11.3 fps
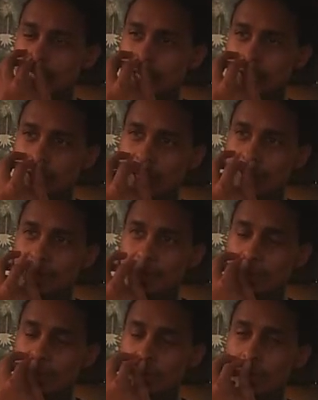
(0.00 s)
That's forever.
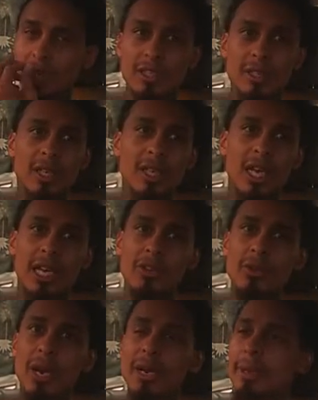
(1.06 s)
Those records are like,
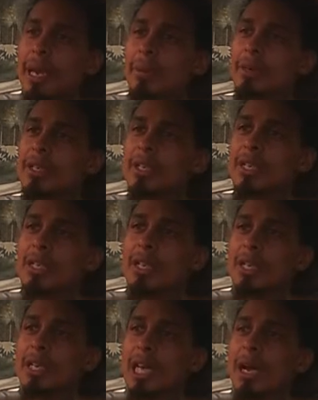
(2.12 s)
you gotta be able to.
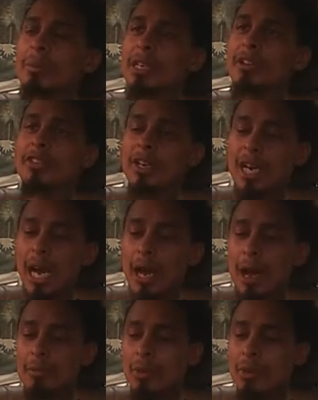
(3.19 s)
Like, I'm different. Like,
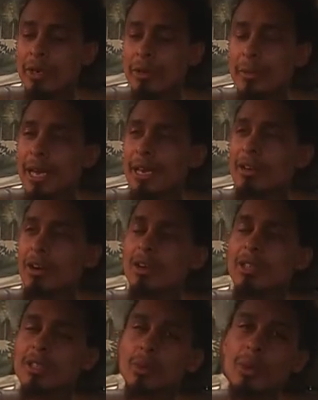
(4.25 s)
I'm not one of them
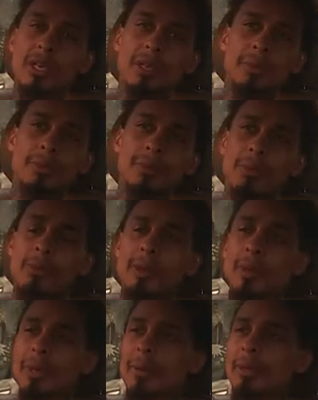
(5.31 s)
A&Rs or one of them type of
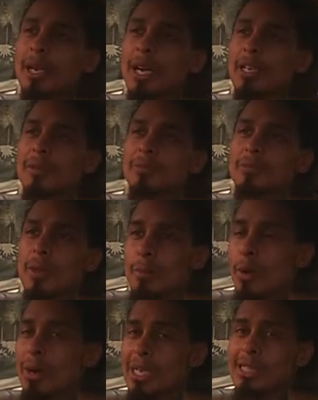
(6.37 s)
people that be like.
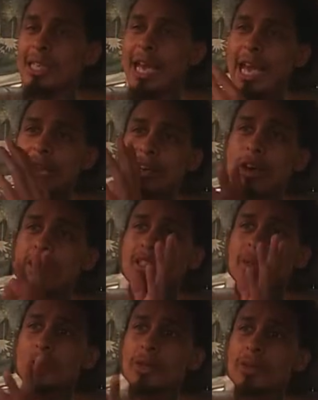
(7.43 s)
But when I say A&Rs,
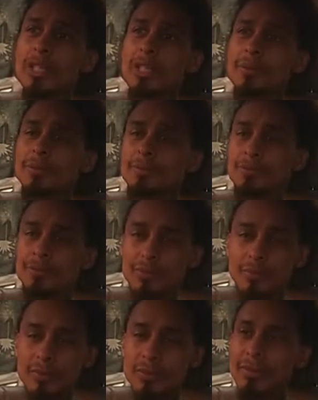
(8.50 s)
the music,
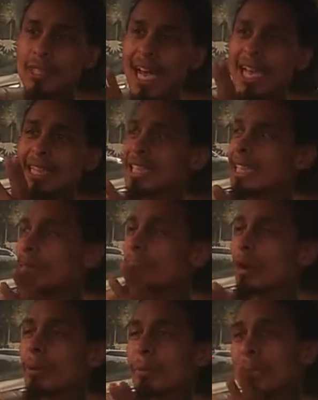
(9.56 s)
I think they
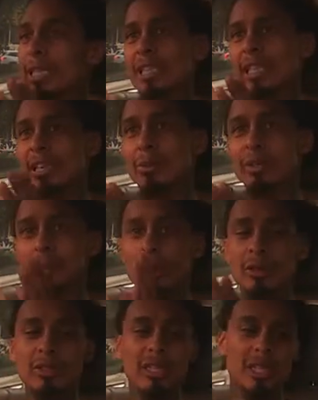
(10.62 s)
want to pick the nigga with the
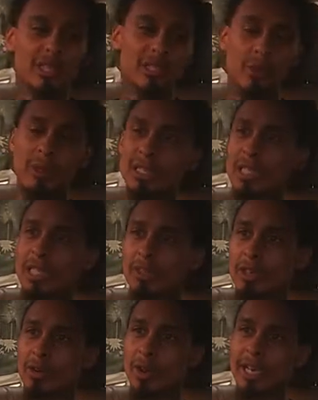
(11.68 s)
most guns, the ones that's
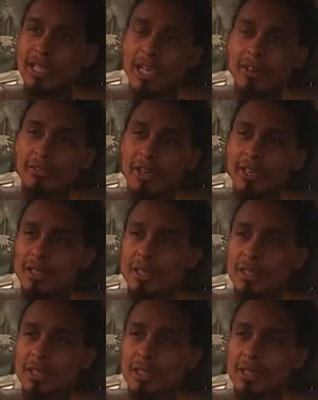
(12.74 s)
gonna crash out first.